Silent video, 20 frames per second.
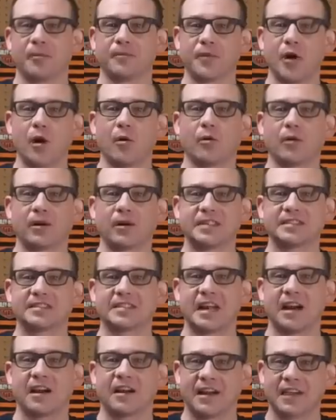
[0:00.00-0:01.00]
no worries
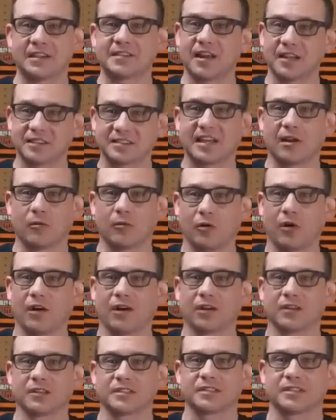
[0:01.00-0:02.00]
there, it does get
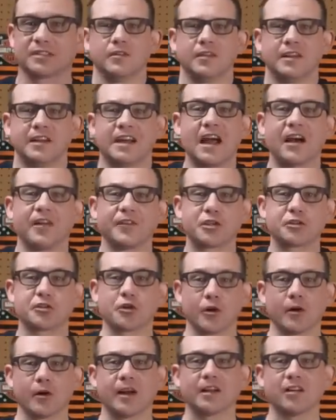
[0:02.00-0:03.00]
worse. Now in the
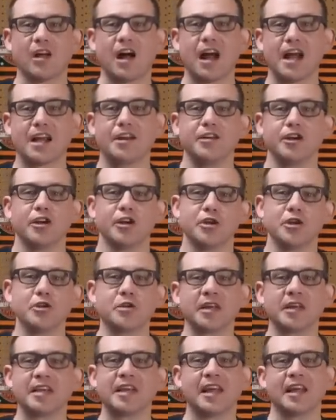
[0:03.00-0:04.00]
touring line, you
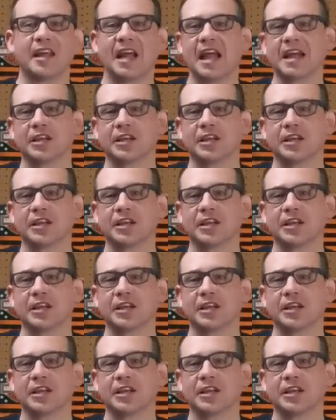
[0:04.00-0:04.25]
can get a